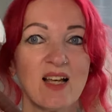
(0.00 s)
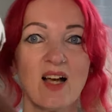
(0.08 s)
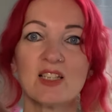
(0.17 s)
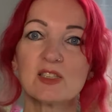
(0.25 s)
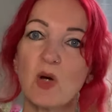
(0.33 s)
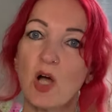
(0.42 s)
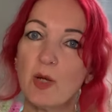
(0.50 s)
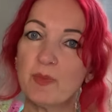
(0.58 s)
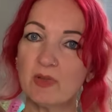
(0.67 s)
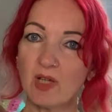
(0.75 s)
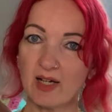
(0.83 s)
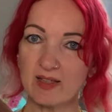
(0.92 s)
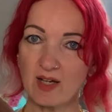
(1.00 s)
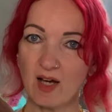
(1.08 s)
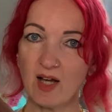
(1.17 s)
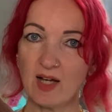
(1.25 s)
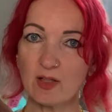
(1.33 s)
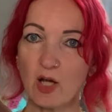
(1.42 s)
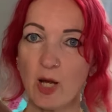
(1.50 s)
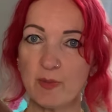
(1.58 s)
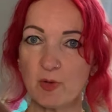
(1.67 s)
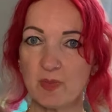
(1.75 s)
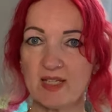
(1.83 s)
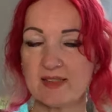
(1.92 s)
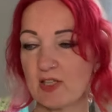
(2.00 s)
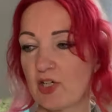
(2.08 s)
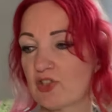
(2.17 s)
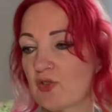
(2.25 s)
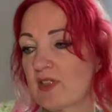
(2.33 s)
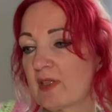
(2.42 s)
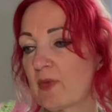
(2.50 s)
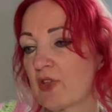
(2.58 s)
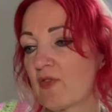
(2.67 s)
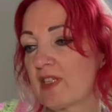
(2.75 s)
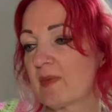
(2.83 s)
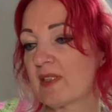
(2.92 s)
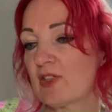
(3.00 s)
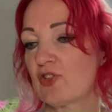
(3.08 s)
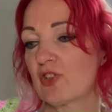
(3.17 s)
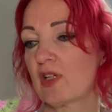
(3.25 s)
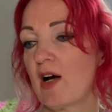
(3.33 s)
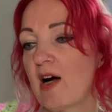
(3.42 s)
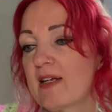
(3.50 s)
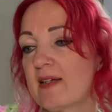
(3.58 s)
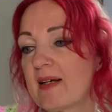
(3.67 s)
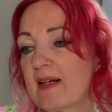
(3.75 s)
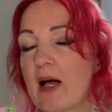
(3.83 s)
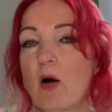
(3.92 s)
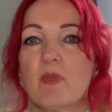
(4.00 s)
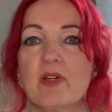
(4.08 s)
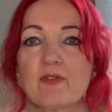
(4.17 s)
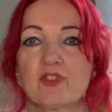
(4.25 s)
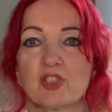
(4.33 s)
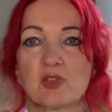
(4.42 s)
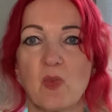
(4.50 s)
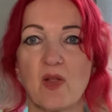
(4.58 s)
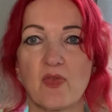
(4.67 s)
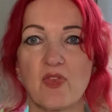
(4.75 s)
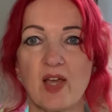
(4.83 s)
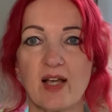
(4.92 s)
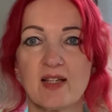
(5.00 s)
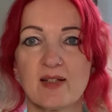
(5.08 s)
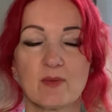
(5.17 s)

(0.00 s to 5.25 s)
So I hope you like her, and I hope you're pleased that I joined in with Christmas in July, albeit just one thing.